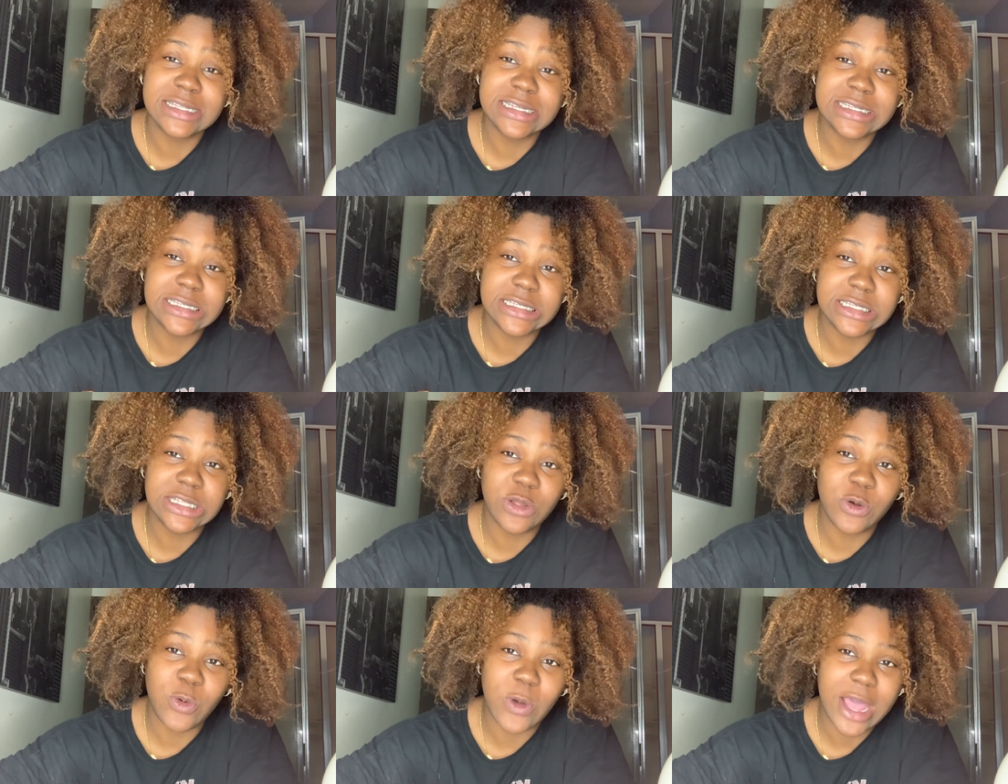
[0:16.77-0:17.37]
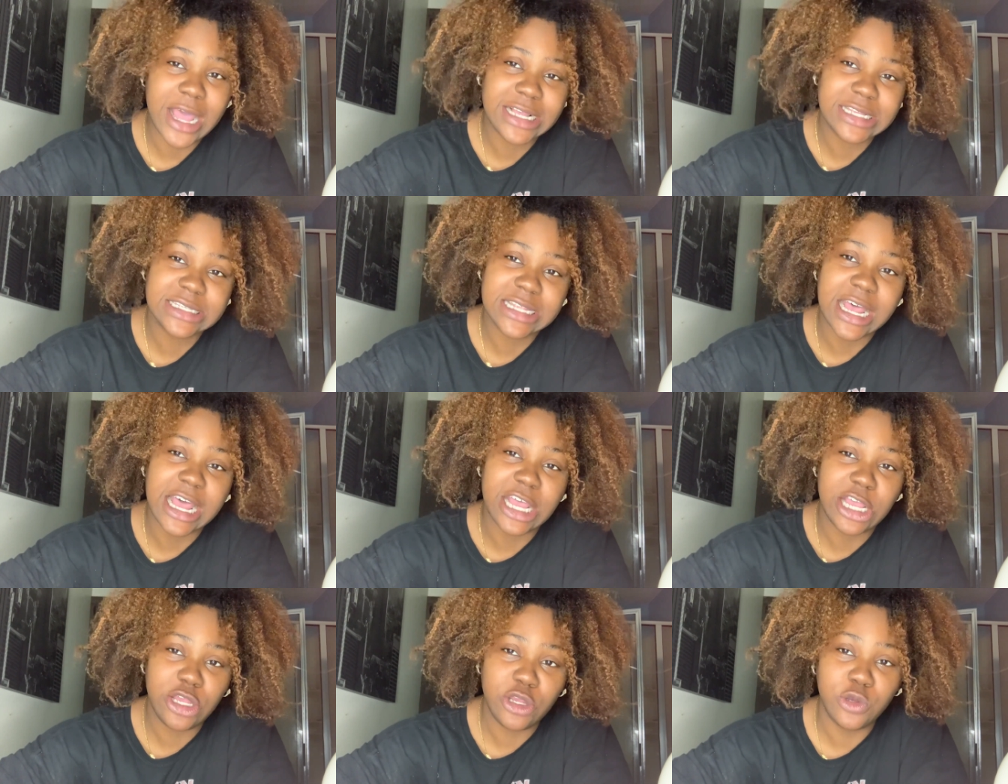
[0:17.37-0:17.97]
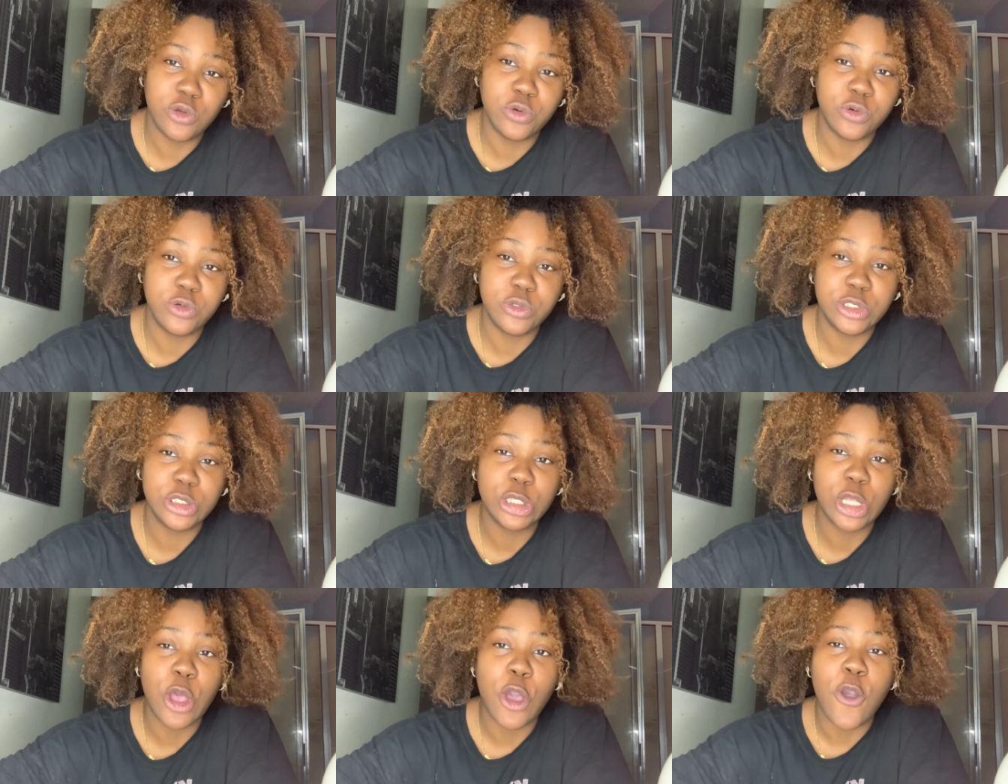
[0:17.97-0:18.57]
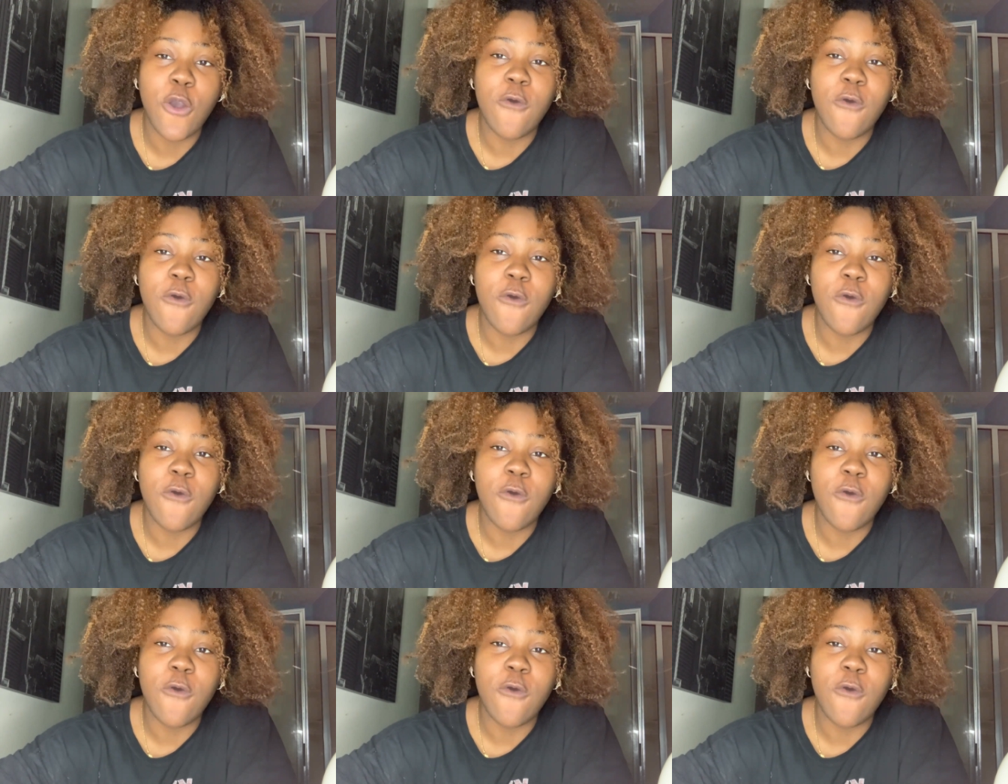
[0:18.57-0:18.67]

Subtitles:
This is the wax I use